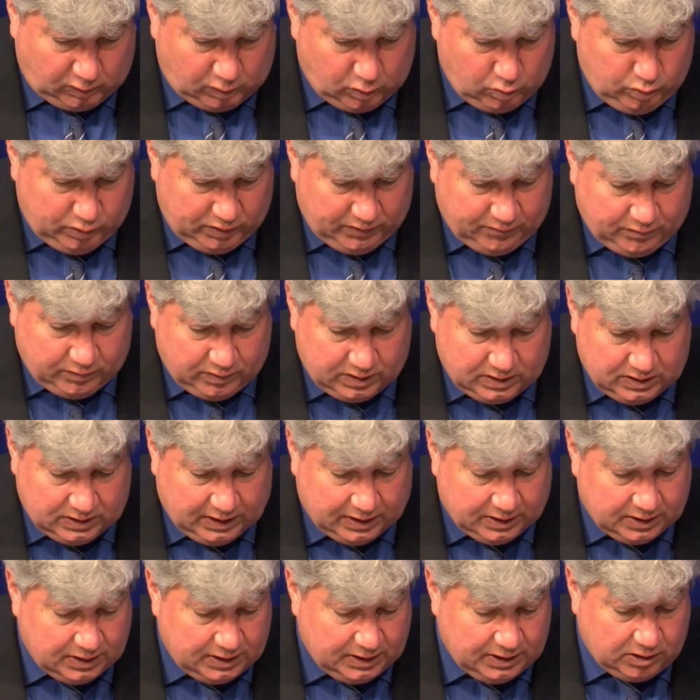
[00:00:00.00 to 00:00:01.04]
We've
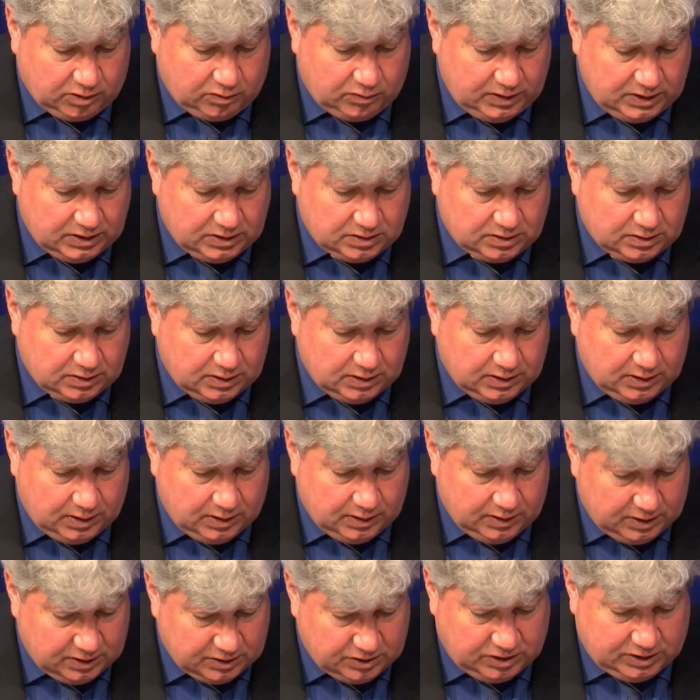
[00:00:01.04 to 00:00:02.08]
done an increase
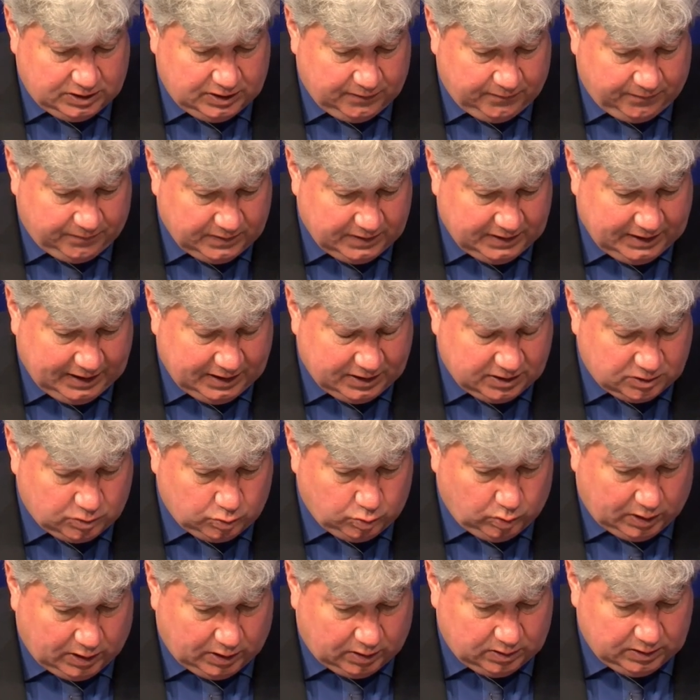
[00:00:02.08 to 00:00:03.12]
this year for that as
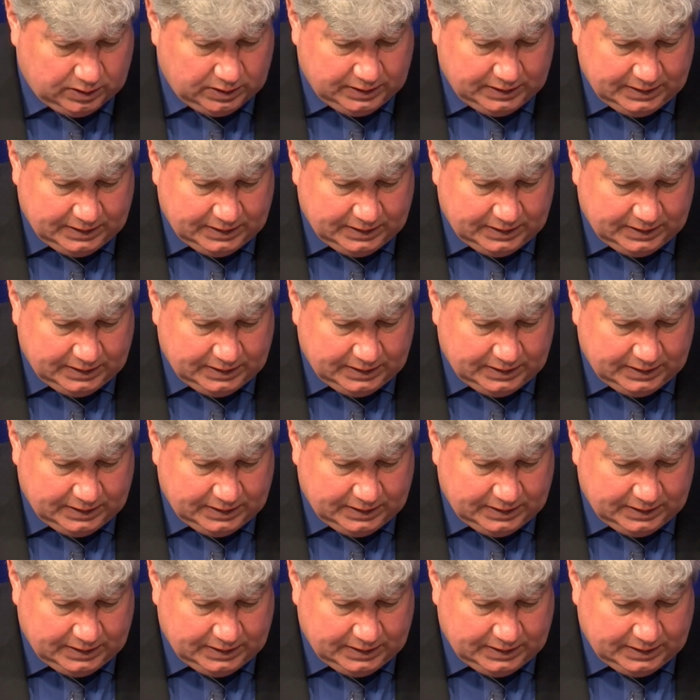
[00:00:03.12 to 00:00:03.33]
well,